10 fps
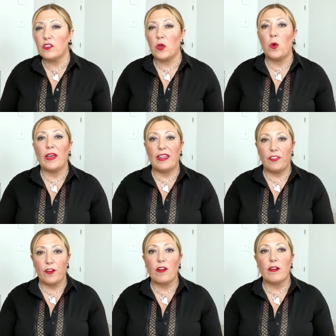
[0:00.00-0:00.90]
So
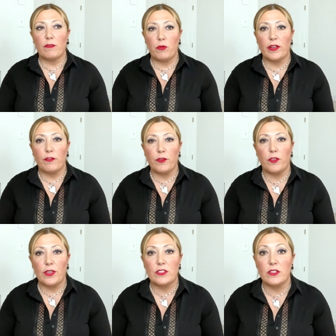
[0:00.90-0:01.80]
there are quite a few
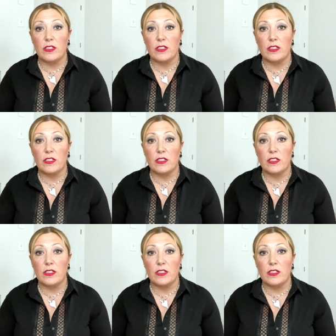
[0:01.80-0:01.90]
things you